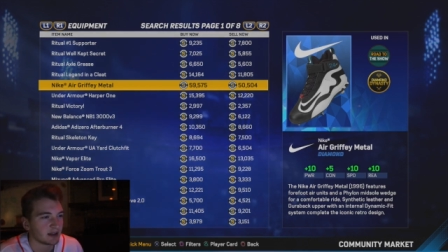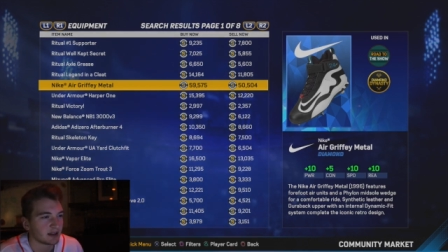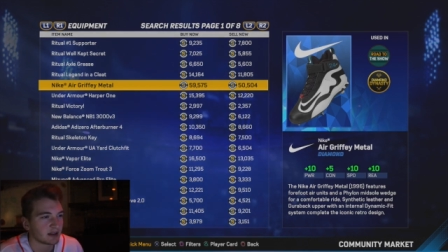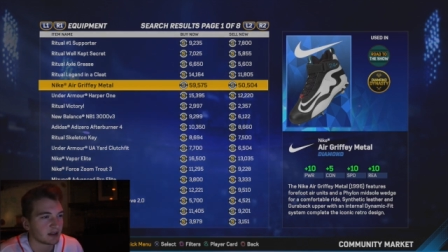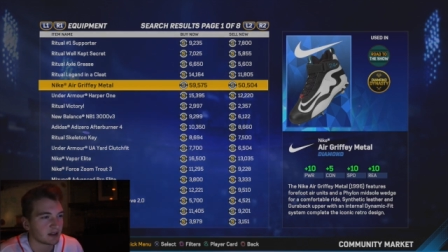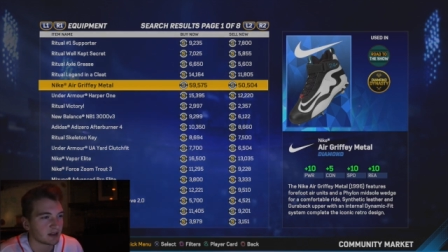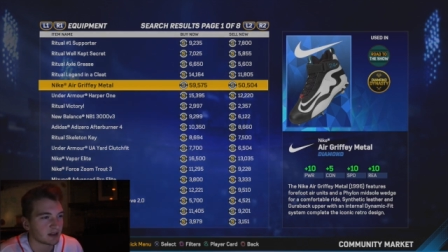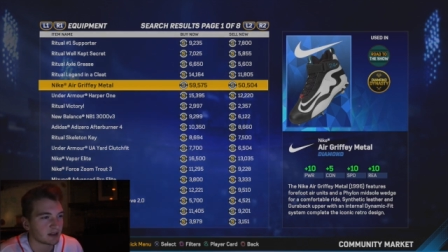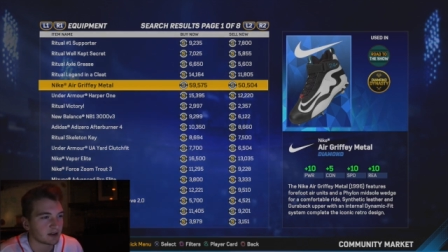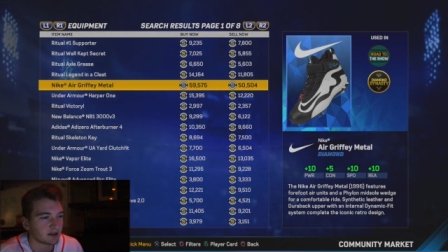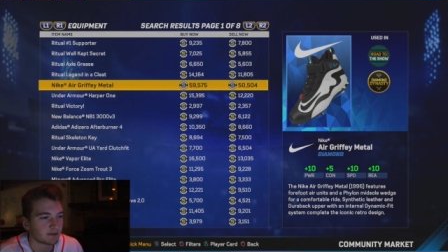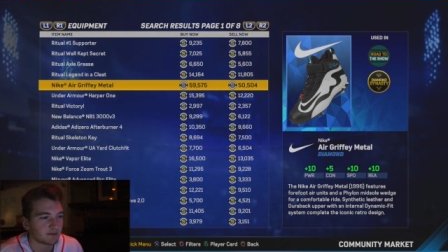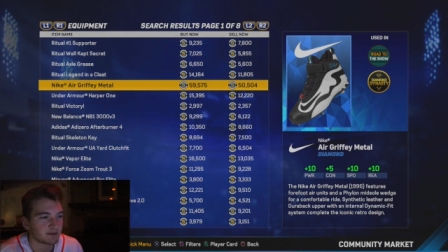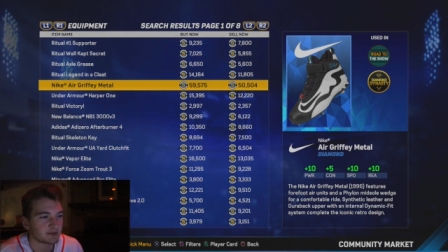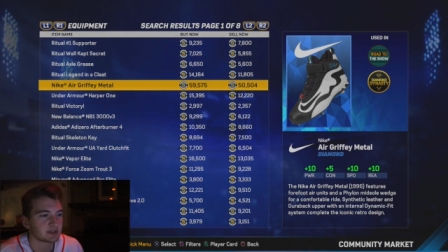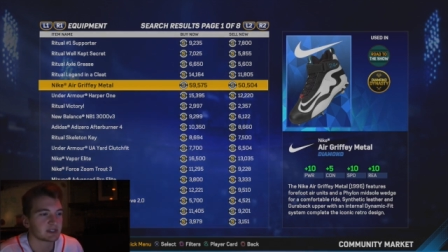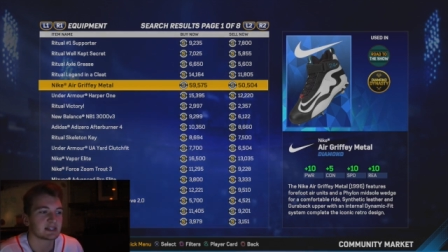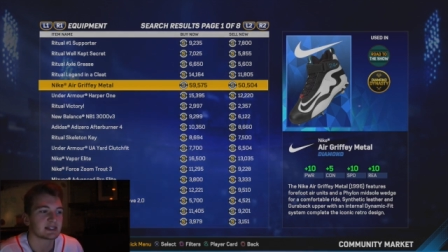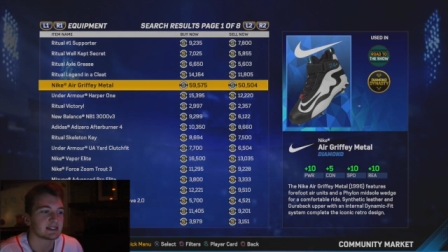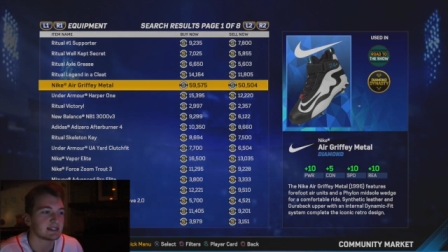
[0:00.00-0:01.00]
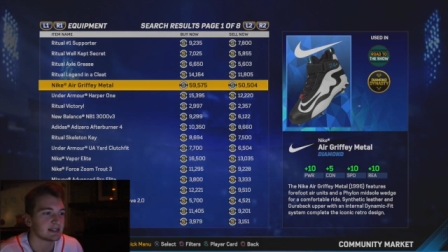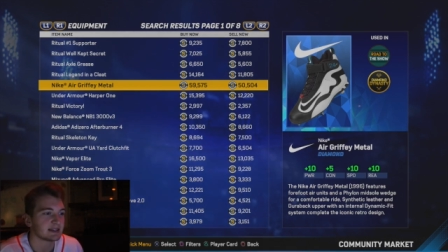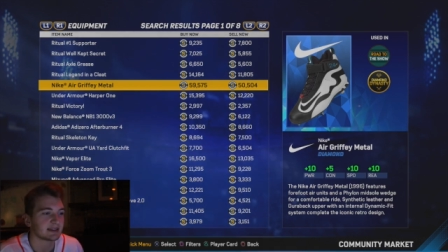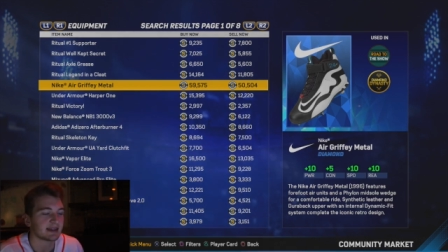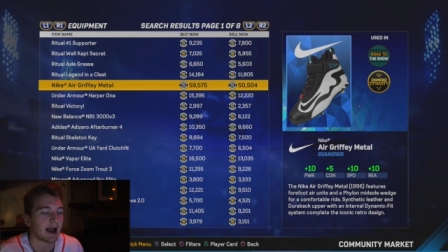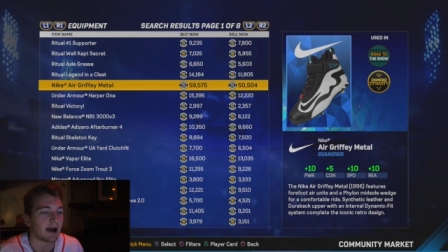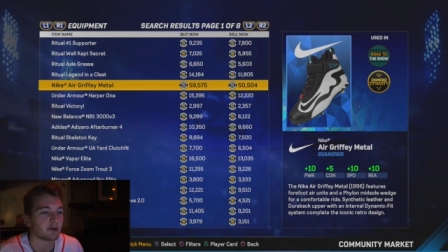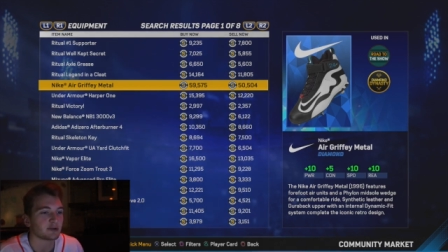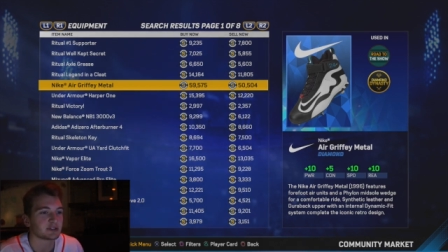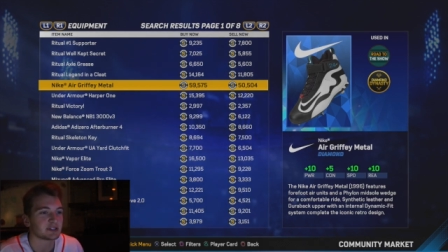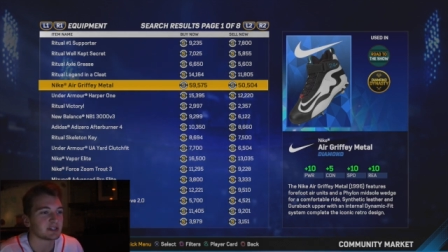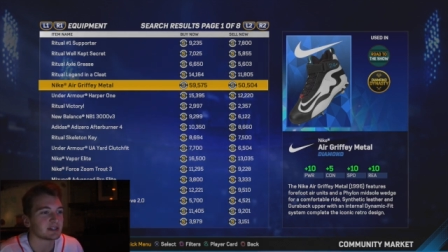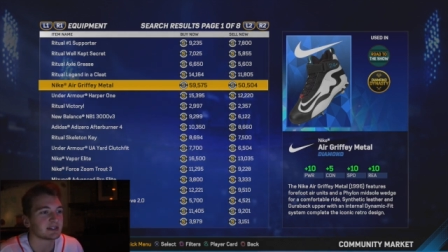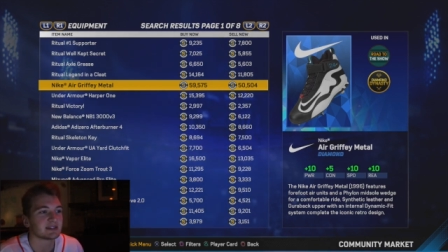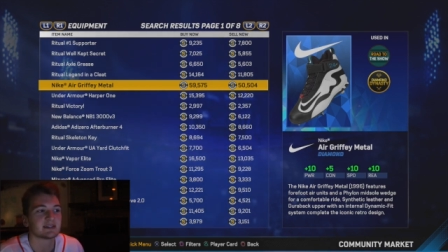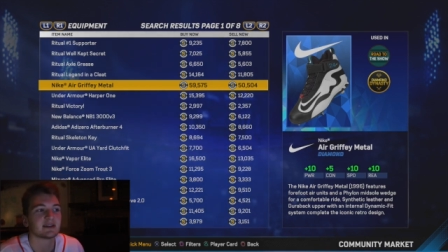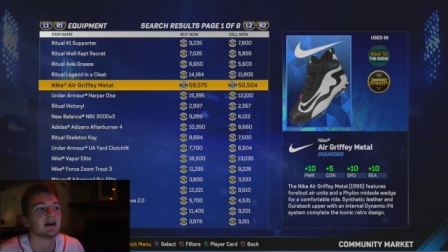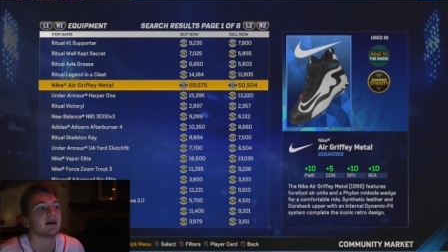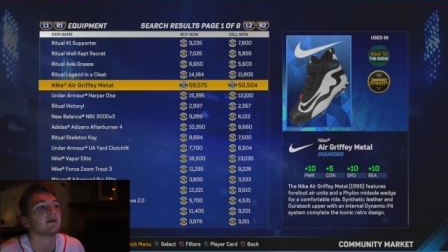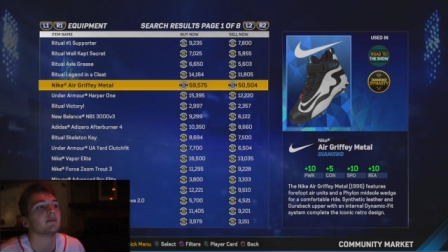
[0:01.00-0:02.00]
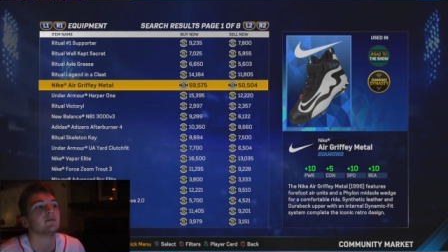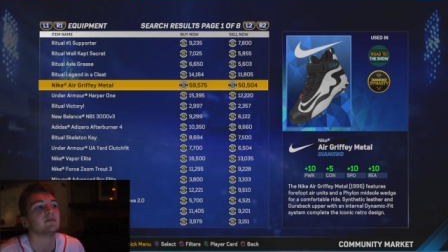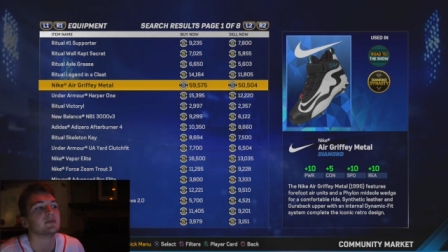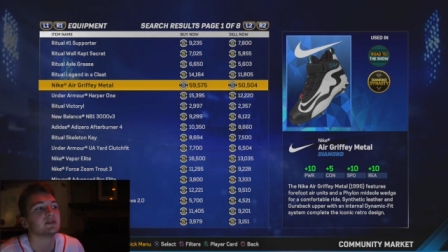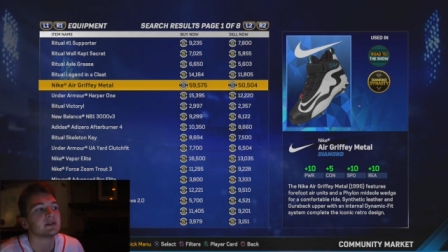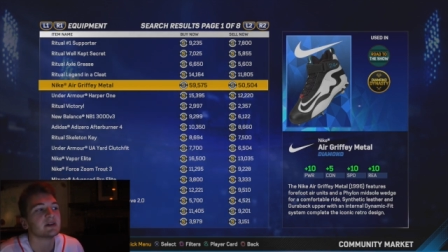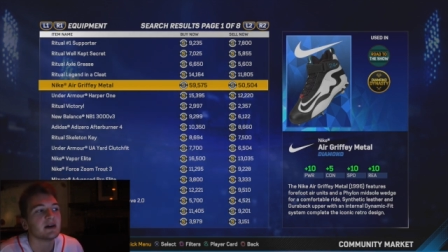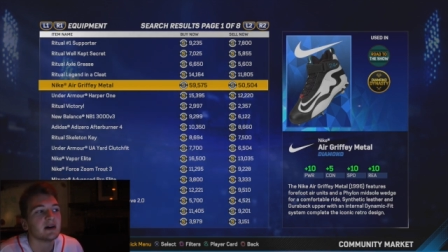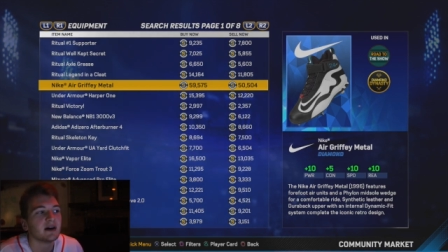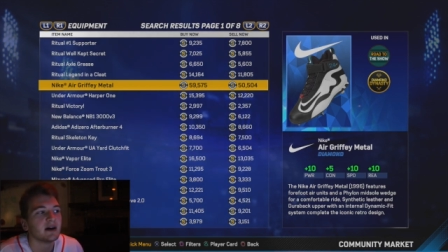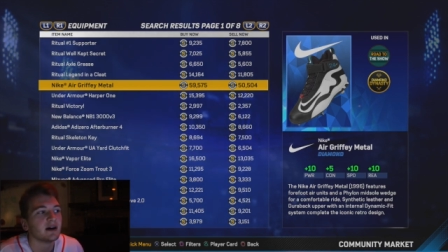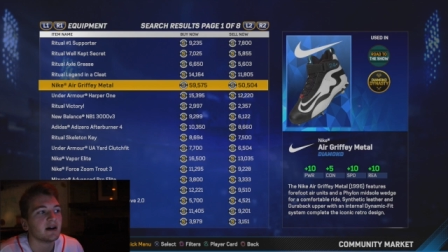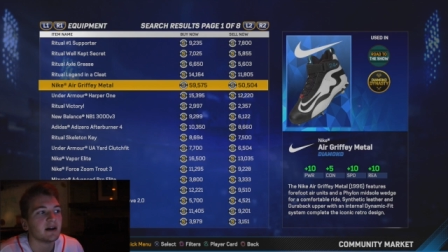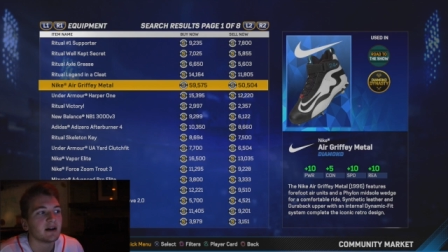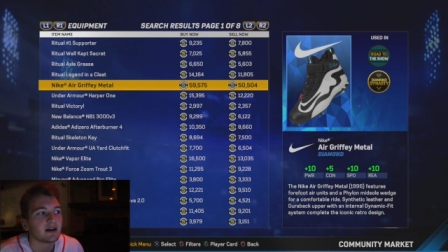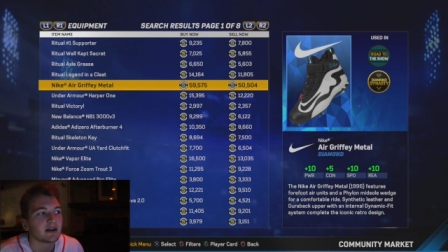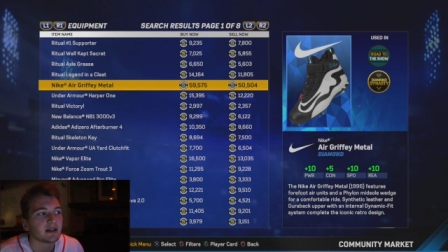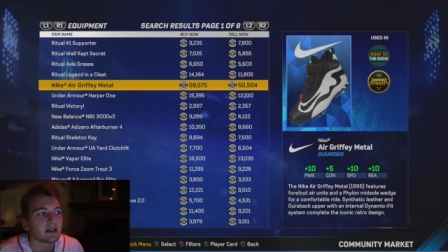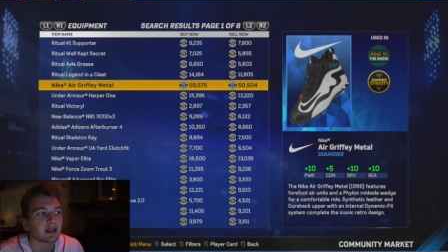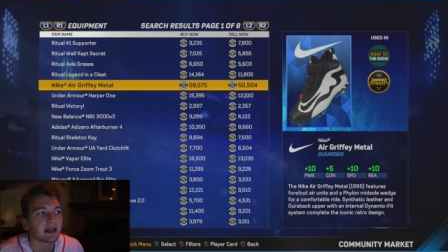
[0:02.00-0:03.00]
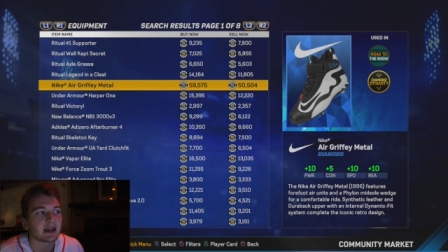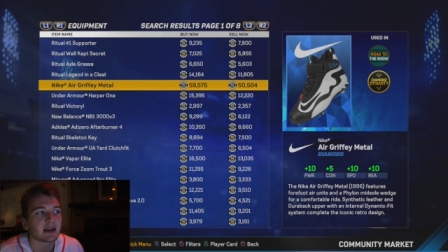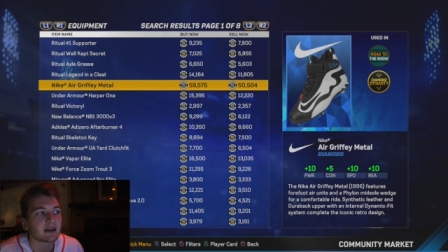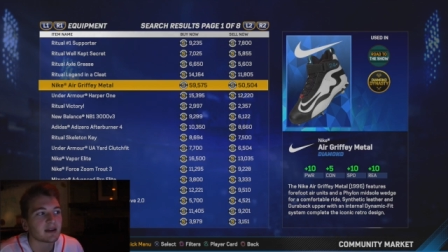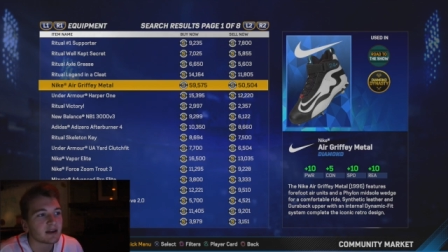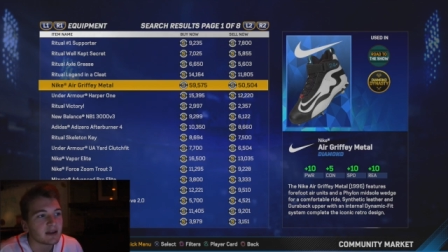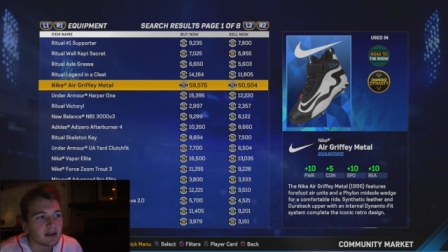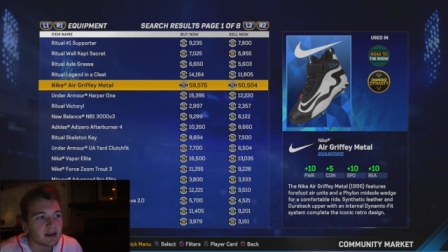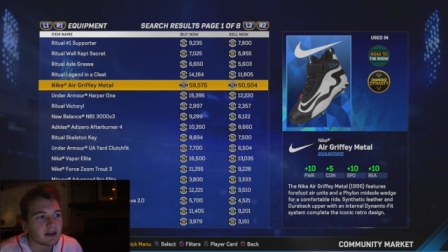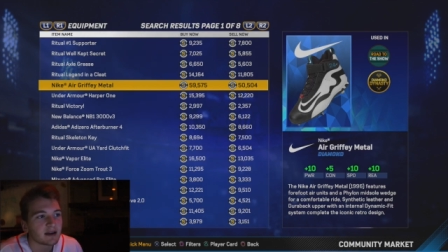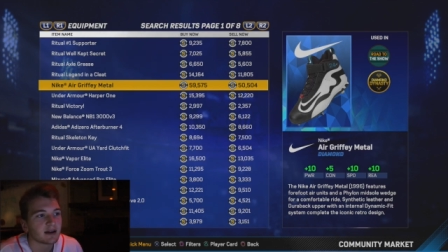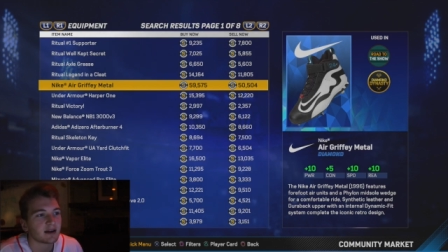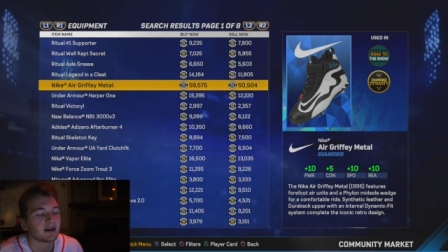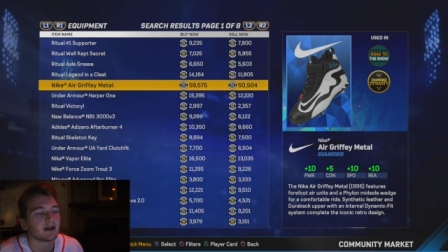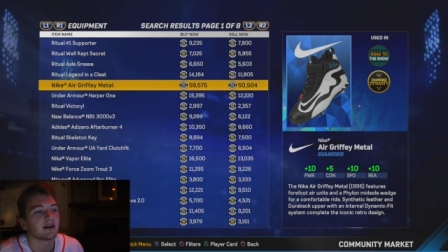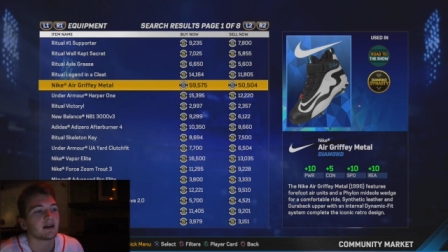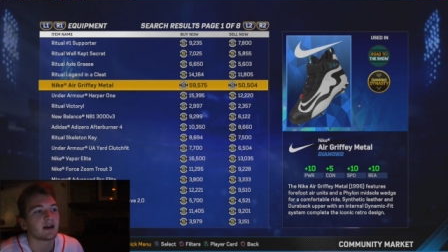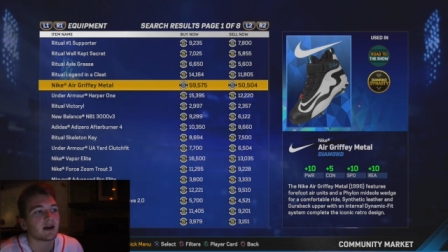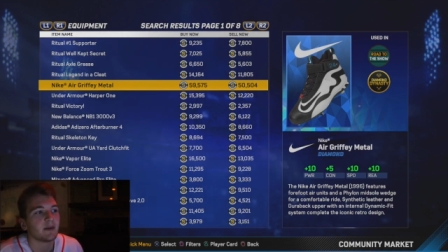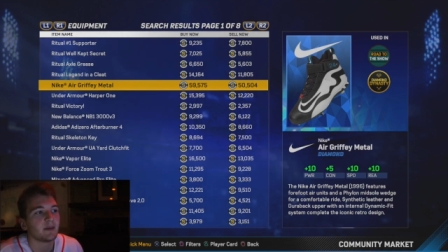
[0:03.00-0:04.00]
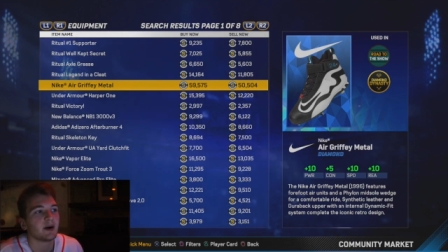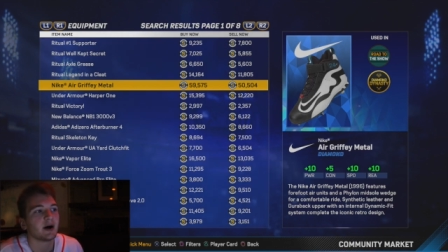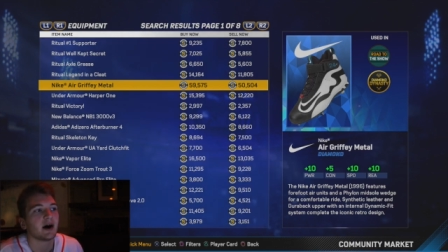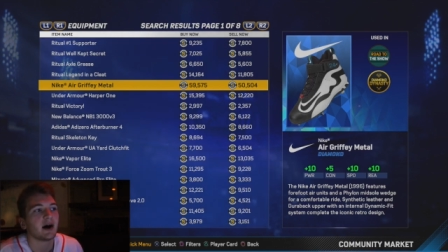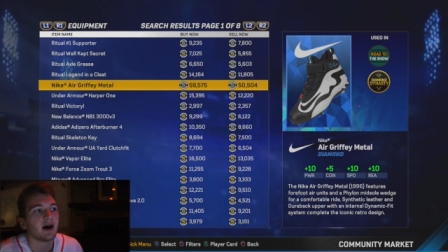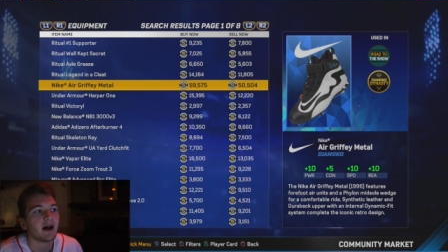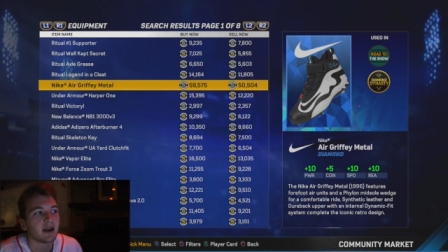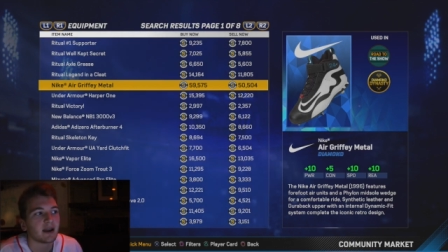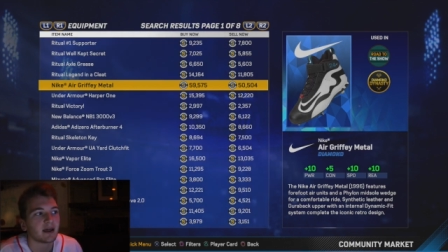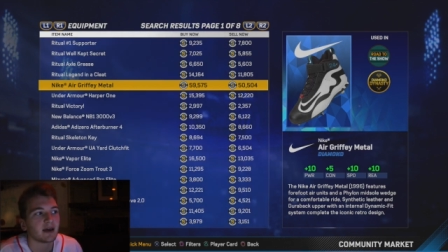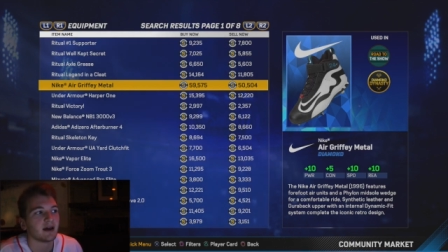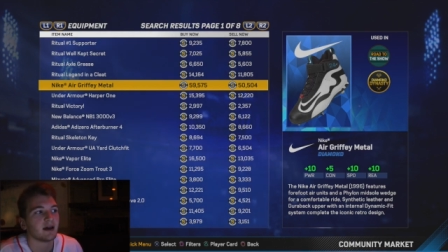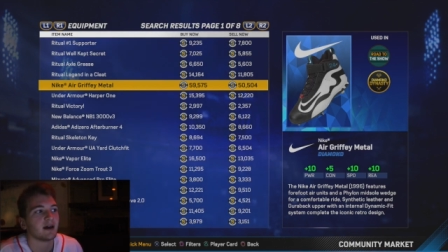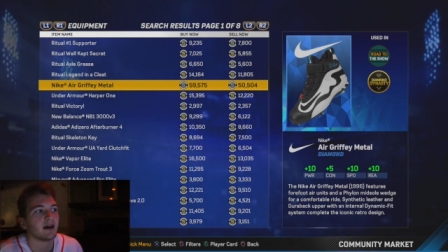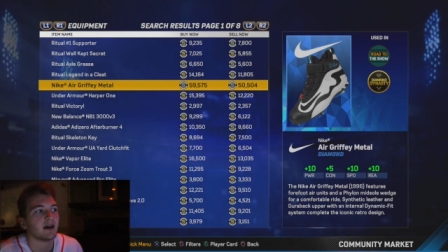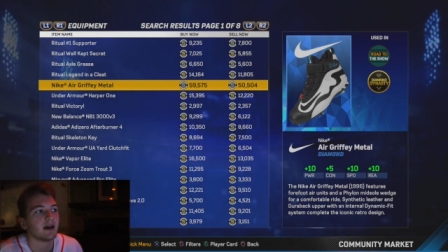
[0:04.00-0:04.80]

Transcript: They're 60,000 stubs. Like, come on.